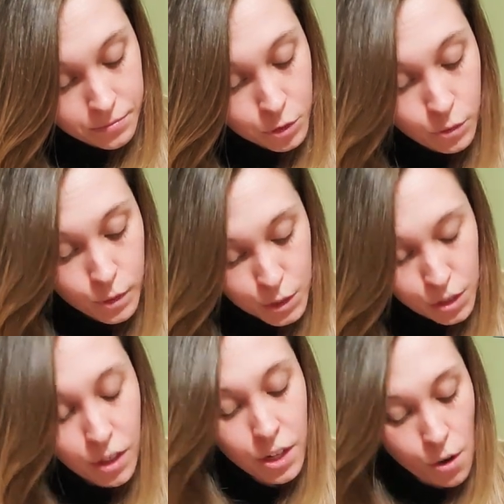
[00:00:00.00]
So if we're
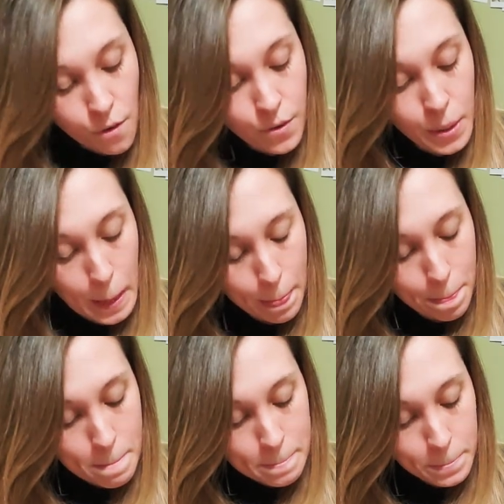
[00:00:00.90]
starting over,
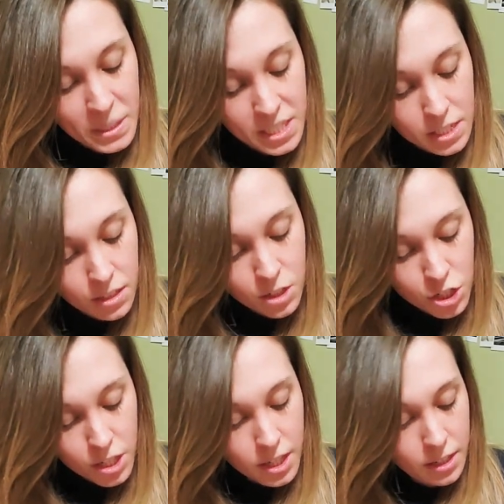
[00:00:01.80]
this is our
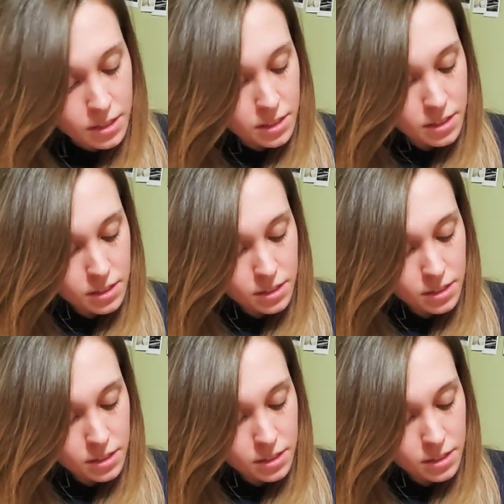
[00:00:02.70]
chance.